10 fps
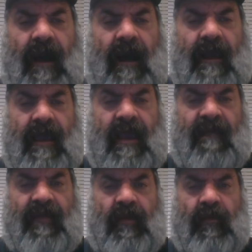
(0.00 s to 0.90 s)
uh,
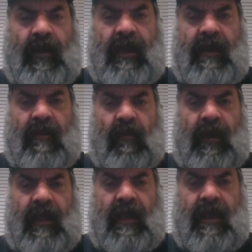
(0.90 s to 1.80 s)
if you read
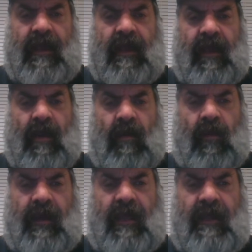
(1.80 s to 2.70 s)
what he, you know,
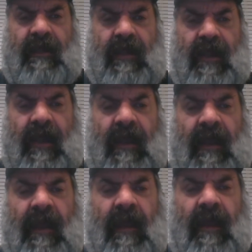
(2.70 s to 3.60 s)
what he did,